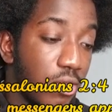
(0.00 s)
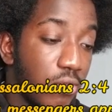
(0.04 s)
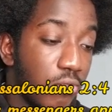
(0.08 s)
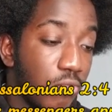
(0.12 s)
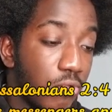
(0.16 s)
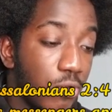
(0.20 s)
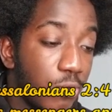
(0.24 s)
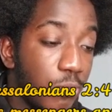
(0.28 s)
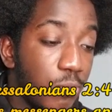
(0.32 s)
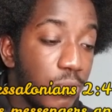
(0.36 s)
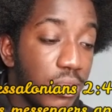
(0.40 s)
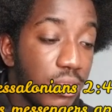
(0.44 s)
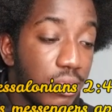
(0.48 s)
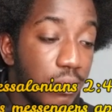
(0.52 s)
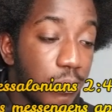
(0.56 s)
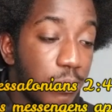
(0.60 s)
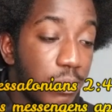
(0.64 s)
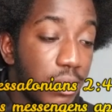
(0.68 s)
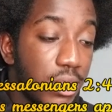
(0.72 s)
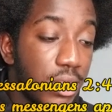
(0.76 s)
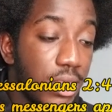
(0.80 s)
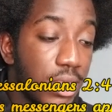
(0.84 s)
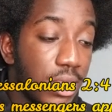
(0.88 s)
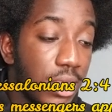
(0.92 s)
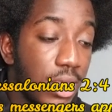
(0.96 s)
"For we
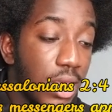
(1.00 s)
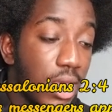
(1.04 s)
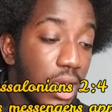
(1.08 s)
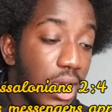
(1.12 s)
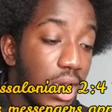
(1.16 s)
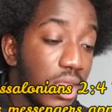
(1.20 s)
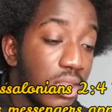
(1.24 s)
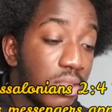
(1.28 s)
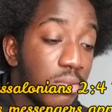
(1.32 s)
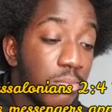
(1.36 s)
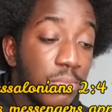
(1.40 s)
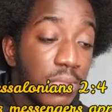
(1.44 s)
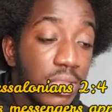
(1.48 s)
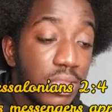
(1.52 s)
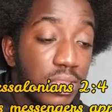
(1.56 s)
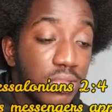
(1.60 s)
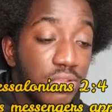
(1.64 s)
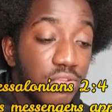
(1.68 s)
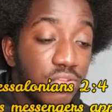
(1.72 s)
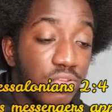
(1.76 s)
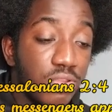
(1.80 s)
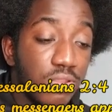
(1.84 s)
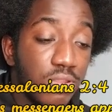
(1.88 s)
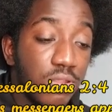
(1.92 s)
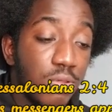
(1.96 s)
speak as
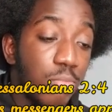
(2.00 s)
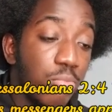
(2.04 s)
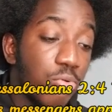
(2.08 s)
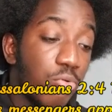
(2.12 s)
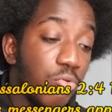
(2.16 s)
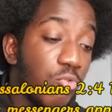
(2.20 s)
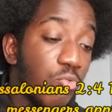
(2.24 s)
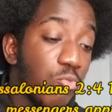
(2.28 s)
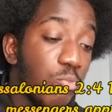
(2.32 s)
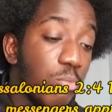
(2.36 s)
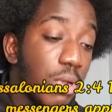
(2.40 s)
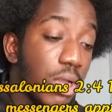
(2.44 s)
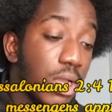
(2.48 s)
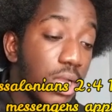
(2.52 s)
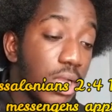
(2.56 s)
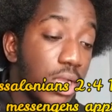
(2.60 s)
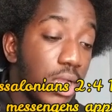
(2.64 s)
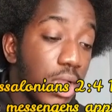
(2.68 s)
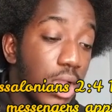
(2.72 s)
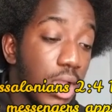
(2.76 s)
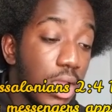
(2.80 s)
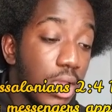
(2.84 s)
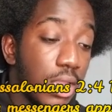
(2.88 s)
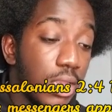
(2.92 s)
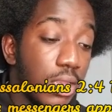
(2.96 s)
messengers approved by
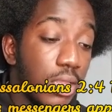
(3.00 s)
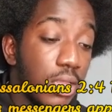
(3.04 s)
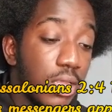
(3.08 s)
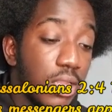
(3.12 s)
God